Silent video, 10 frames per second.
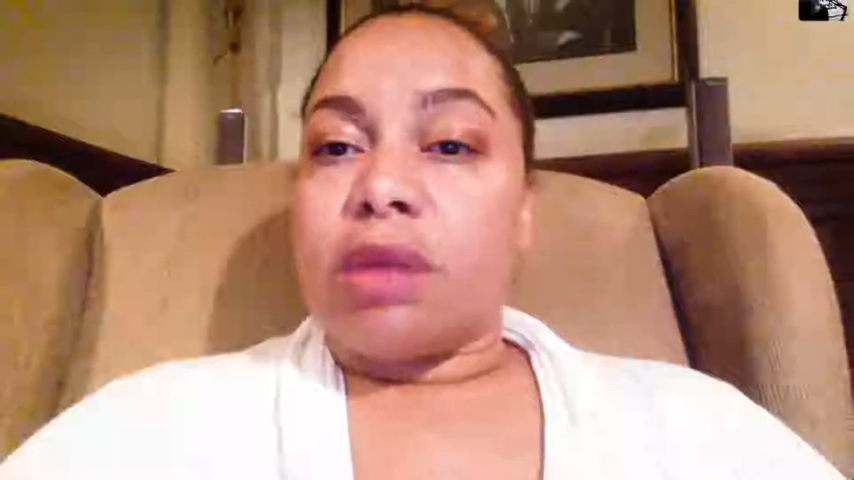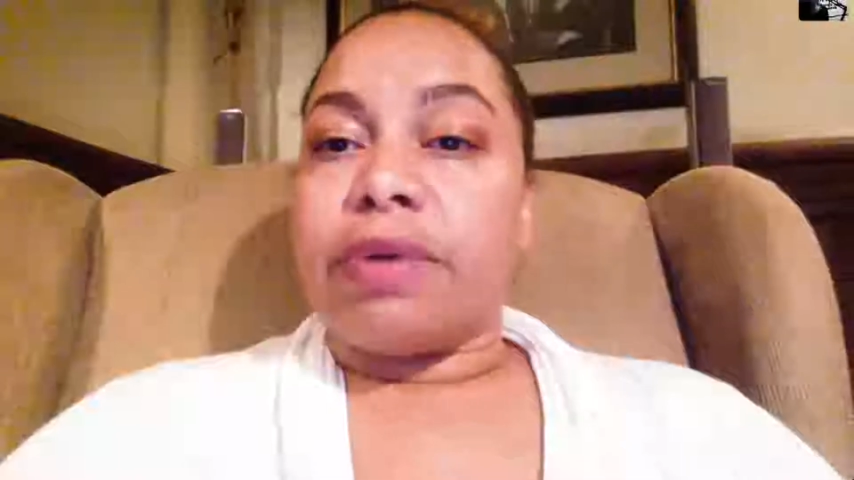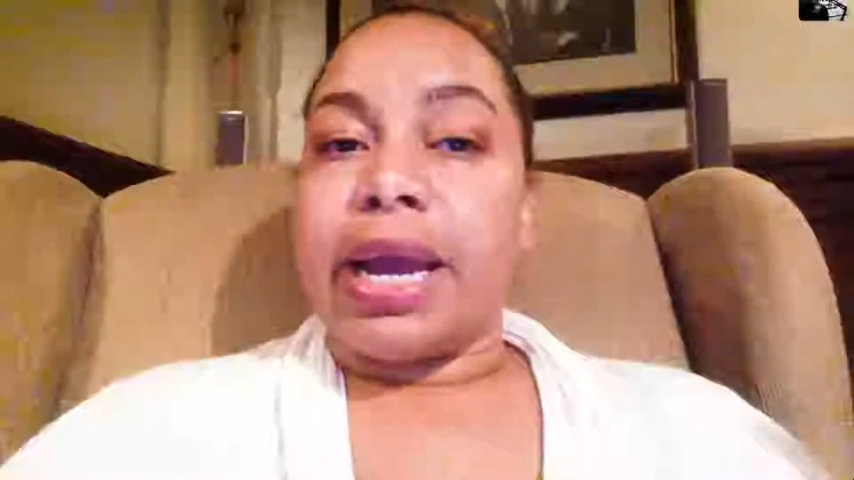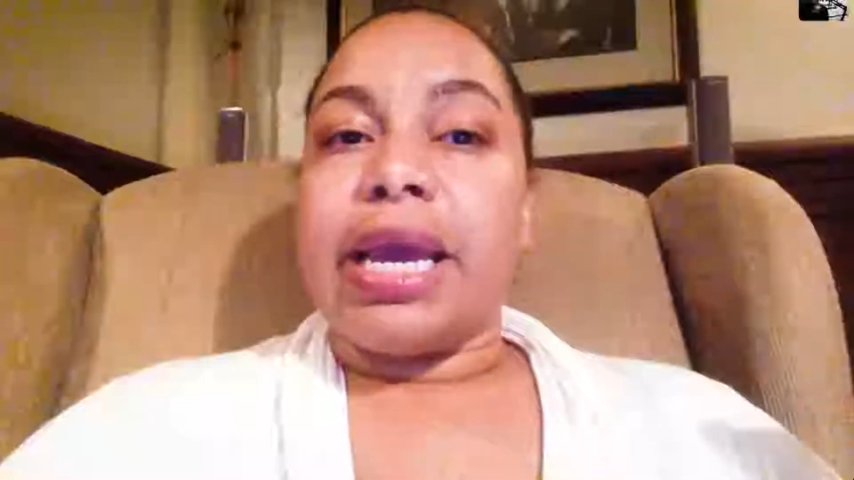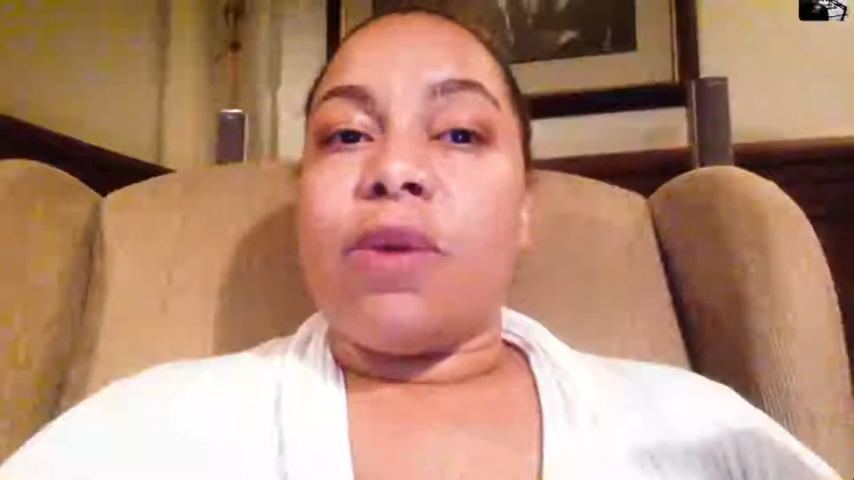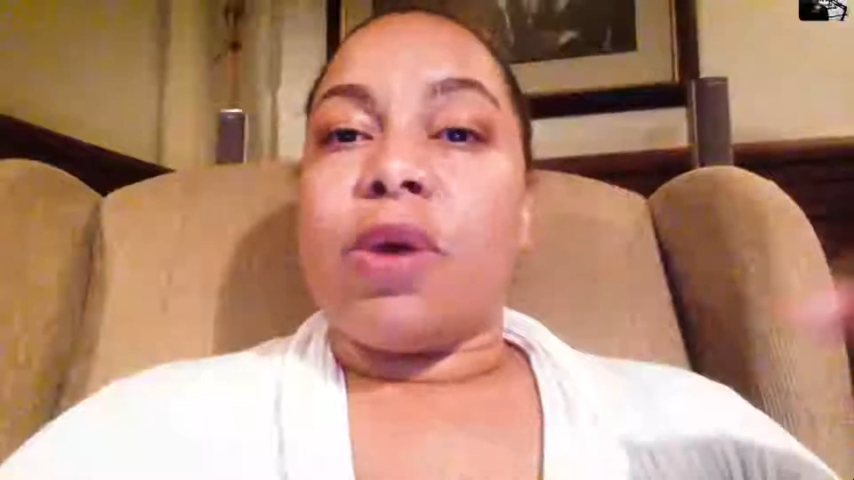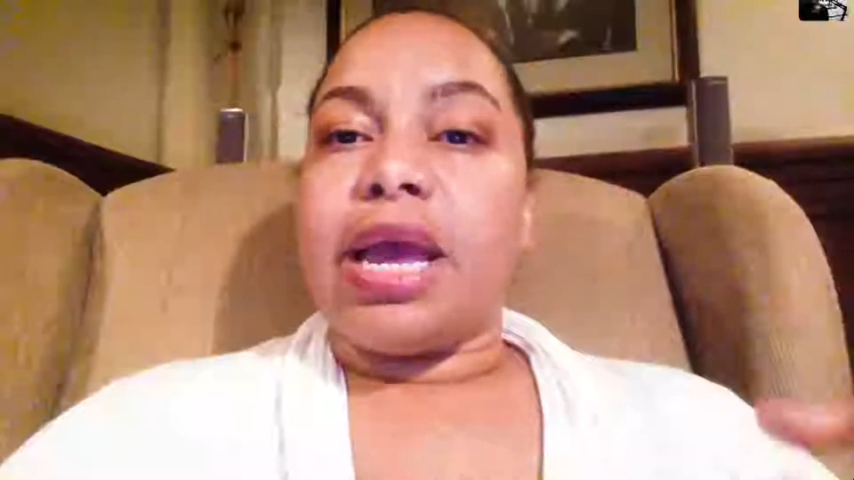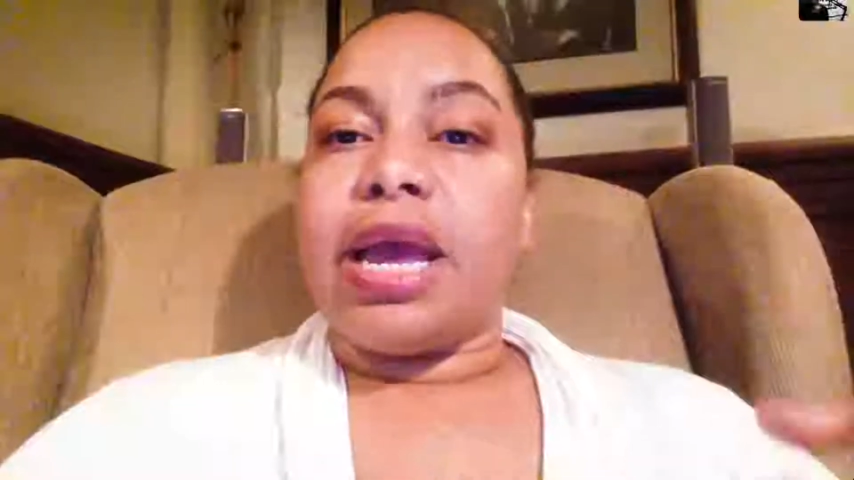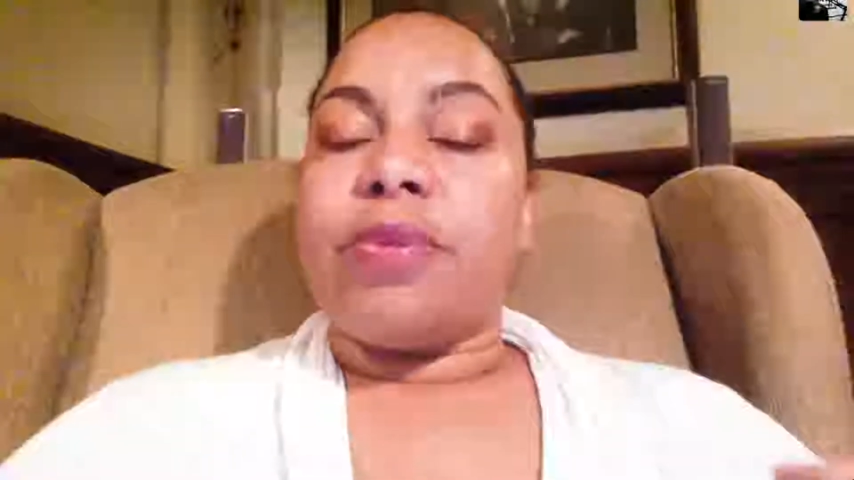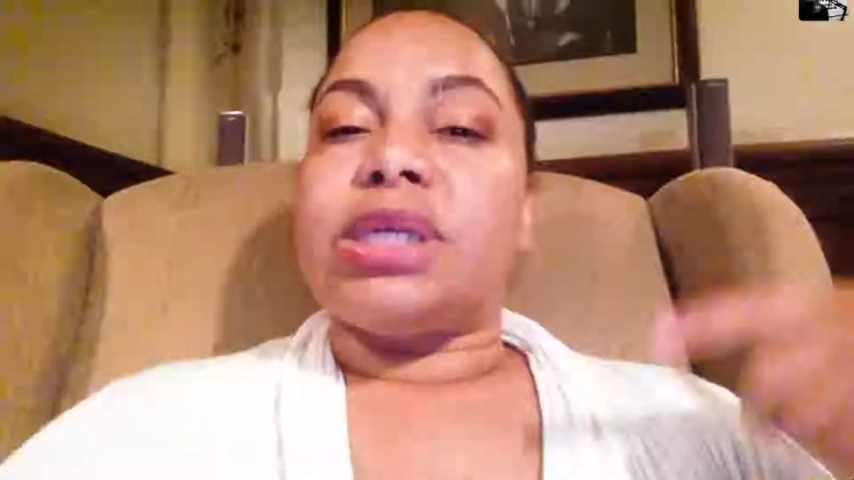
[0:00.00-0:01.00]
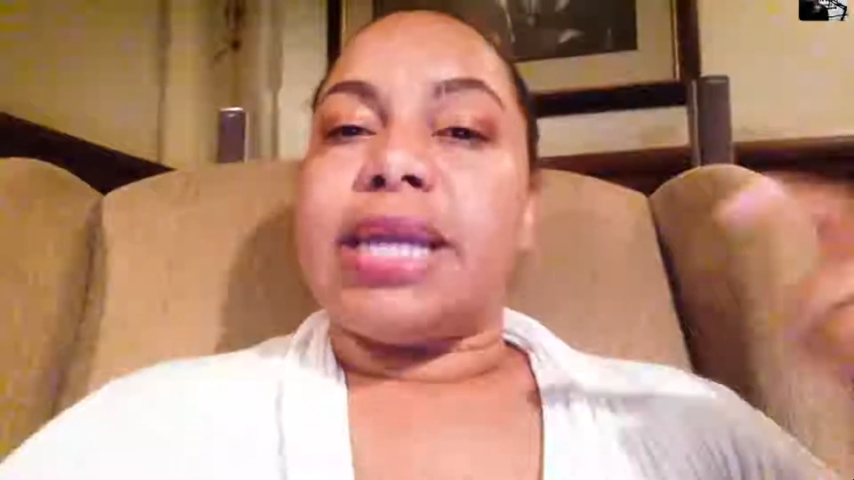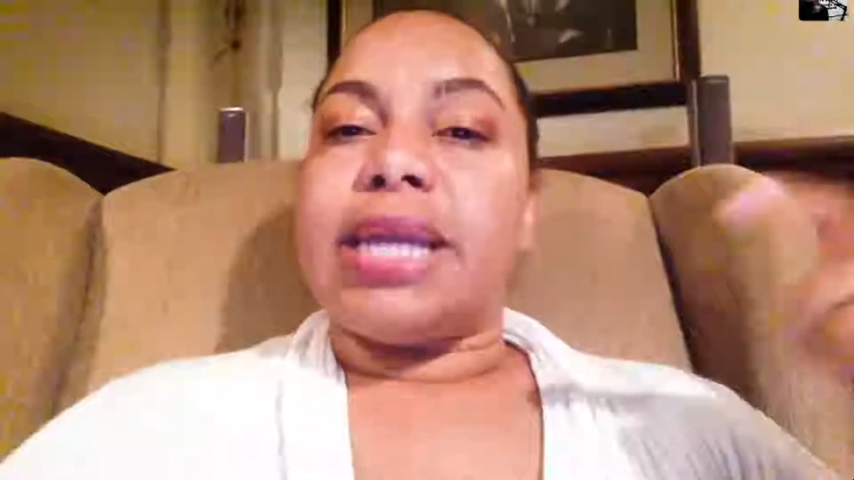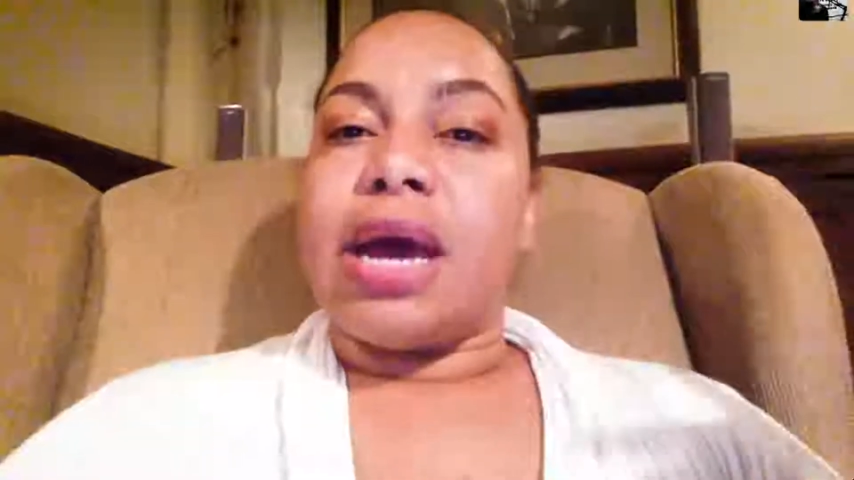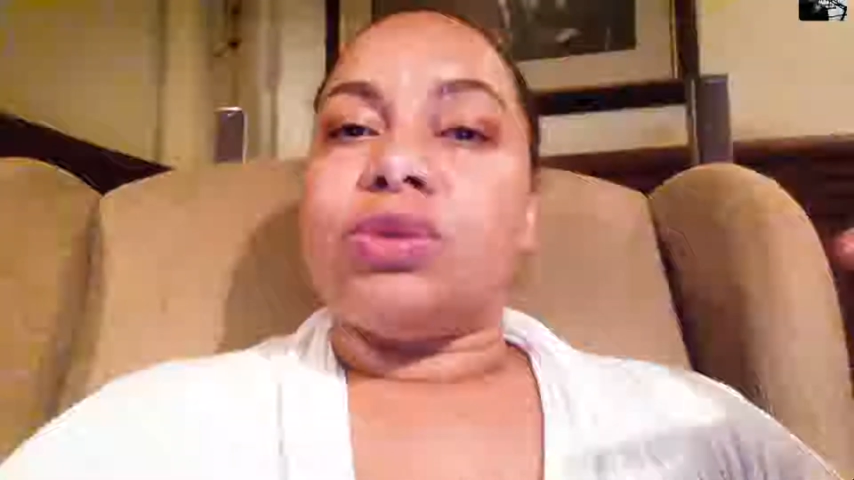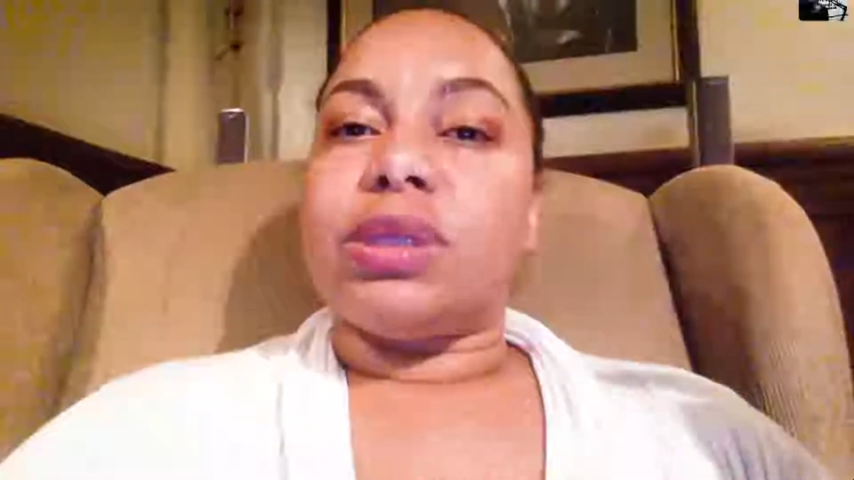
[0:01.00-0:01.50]
And we're able to now do
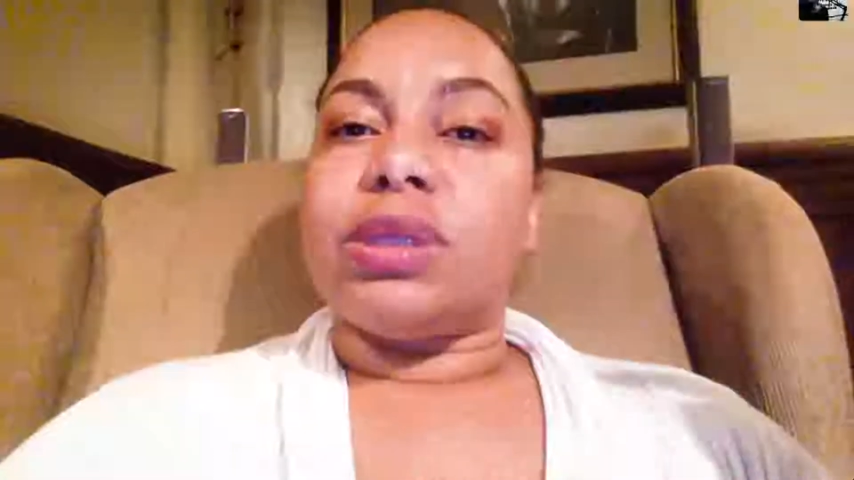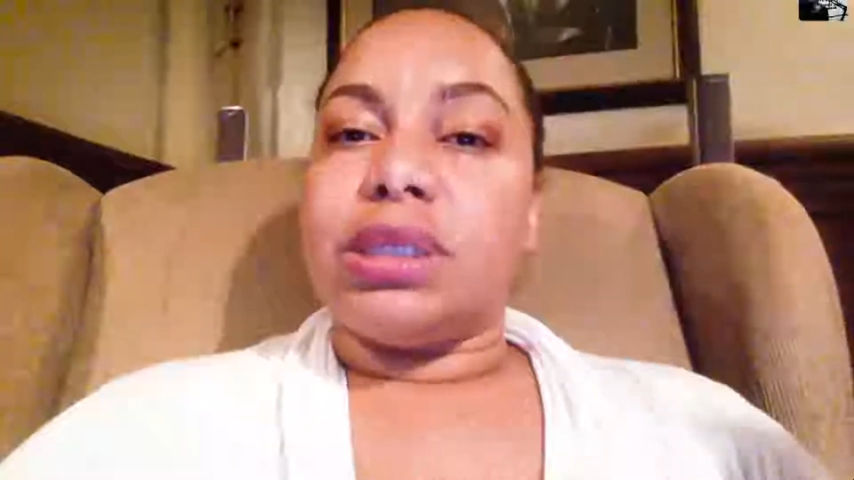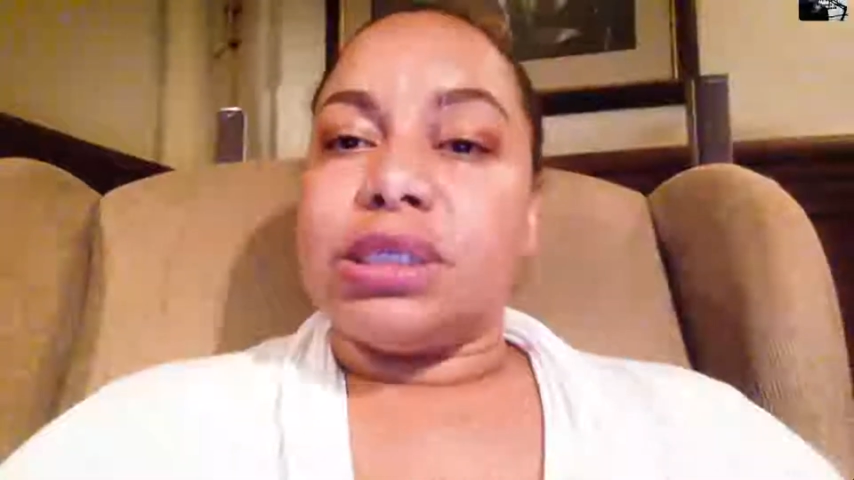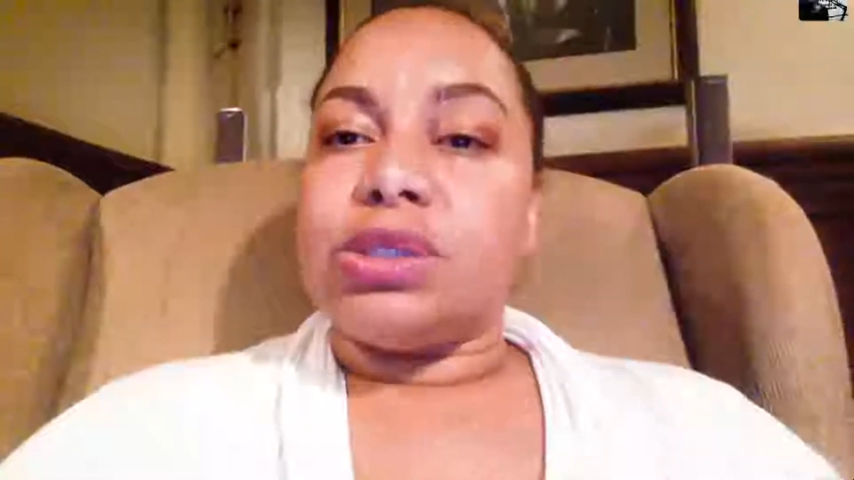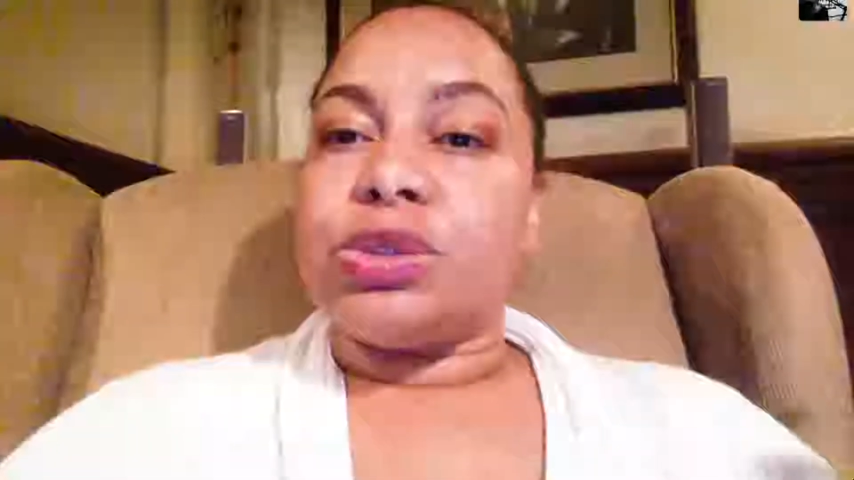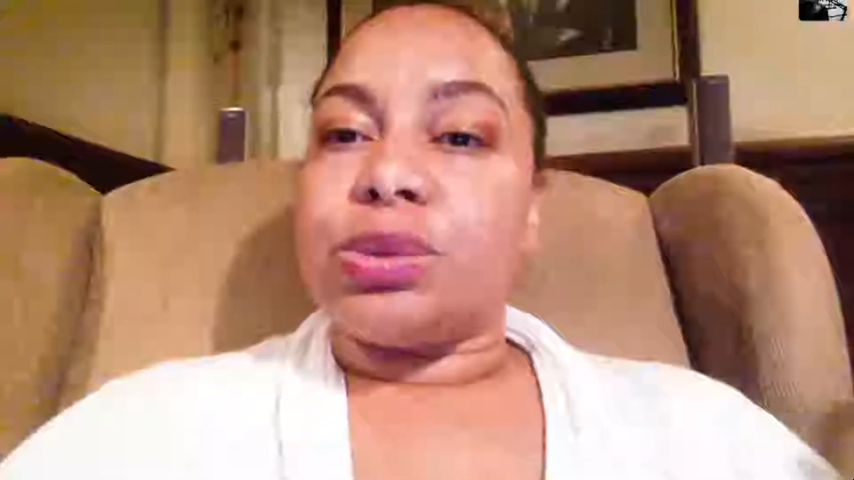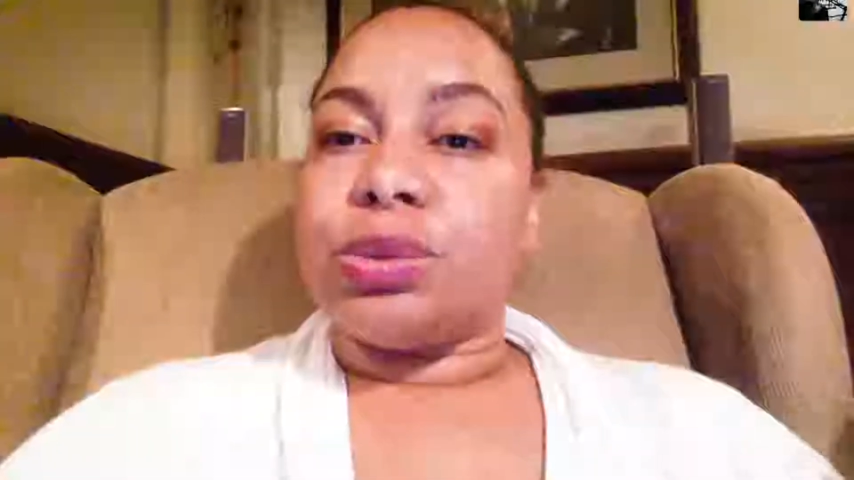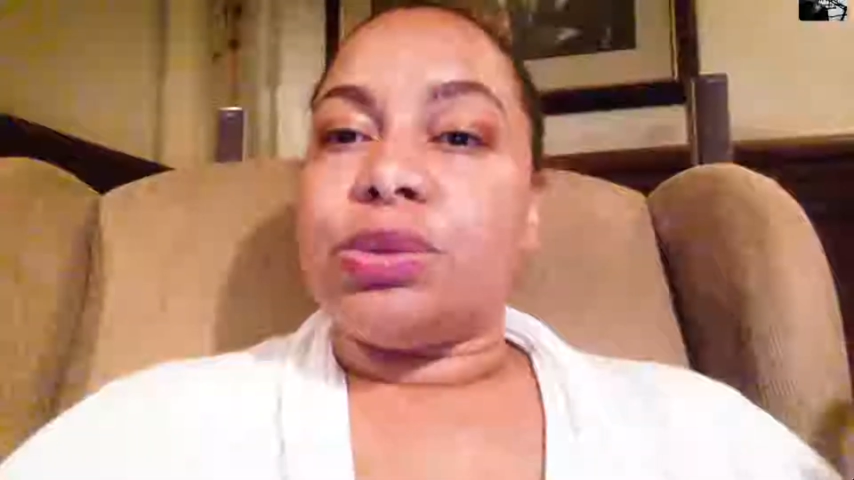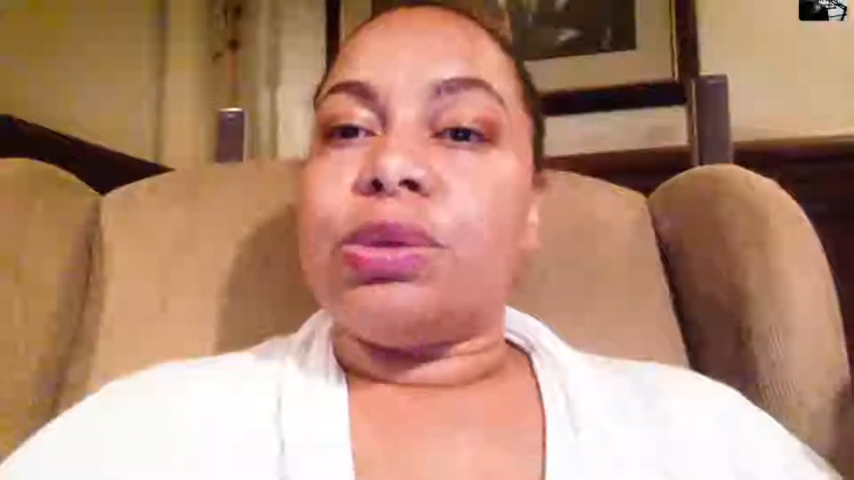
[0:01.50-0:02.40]
the leases through